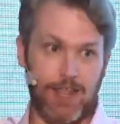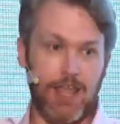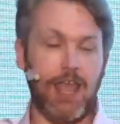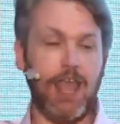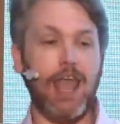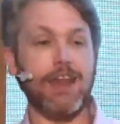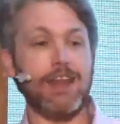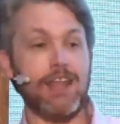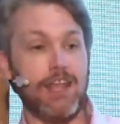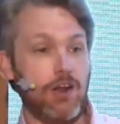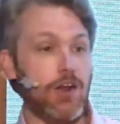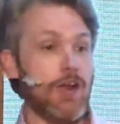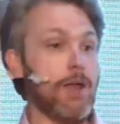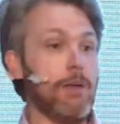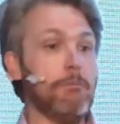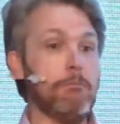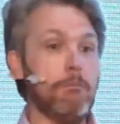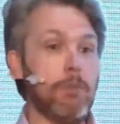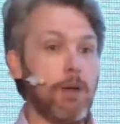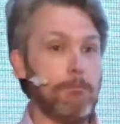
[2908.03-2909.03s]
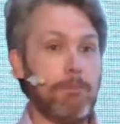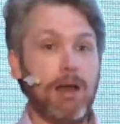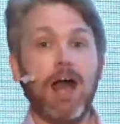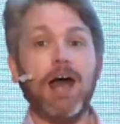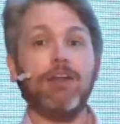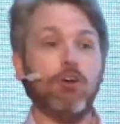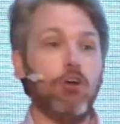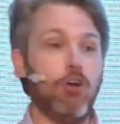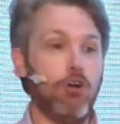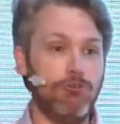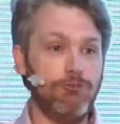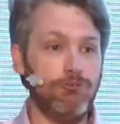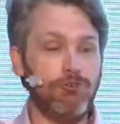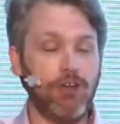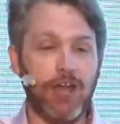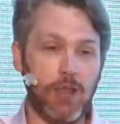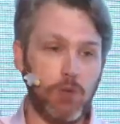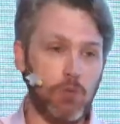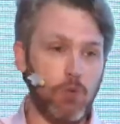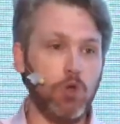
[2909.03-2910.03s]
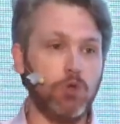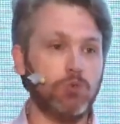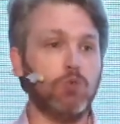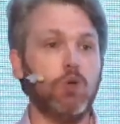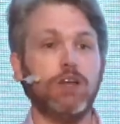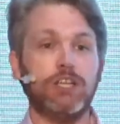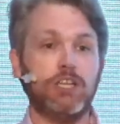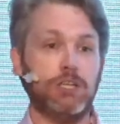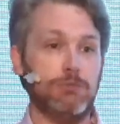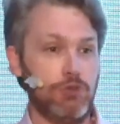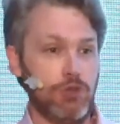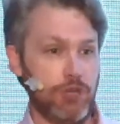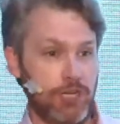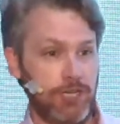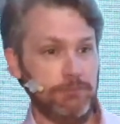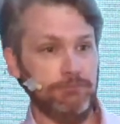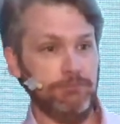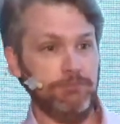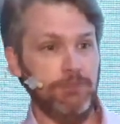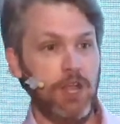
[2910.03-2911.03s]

and yet I am part of a worldwide community.